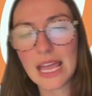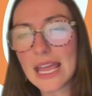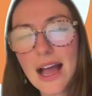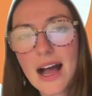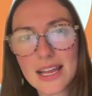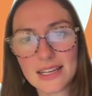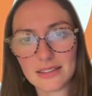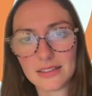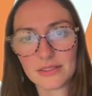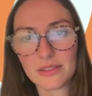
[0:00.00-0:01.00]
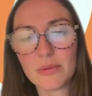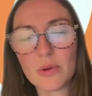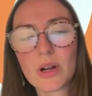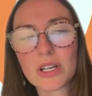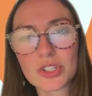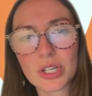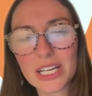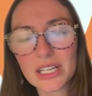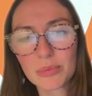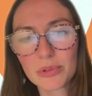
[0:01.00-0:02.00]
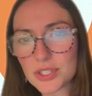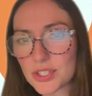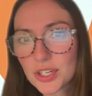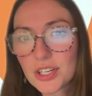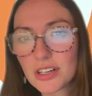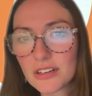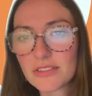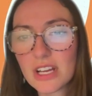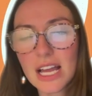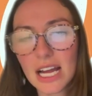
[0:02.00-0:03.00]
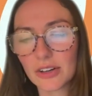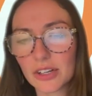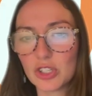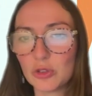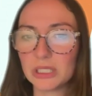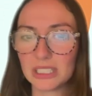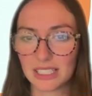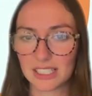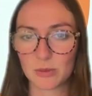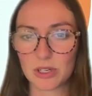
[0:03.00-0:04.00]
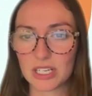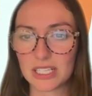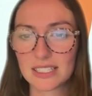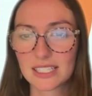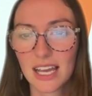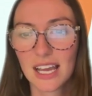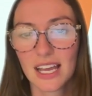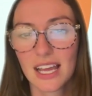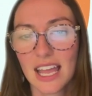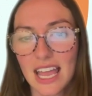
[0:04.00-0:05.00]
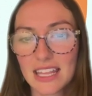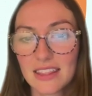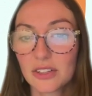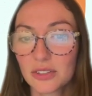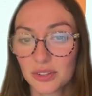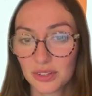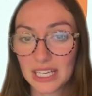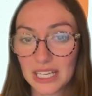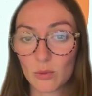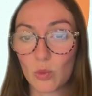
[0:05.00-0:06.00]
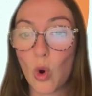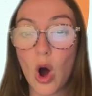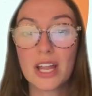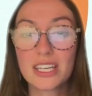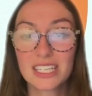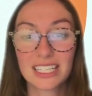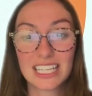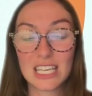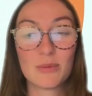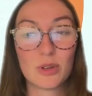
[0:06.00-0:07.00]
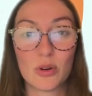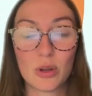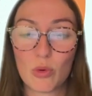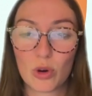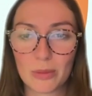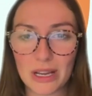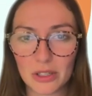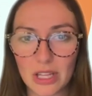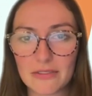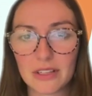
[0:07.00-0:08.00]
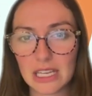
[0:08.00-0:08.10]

AI, right? We want to try to preserve our human experience. And they'll like want to keep knowing more about your life.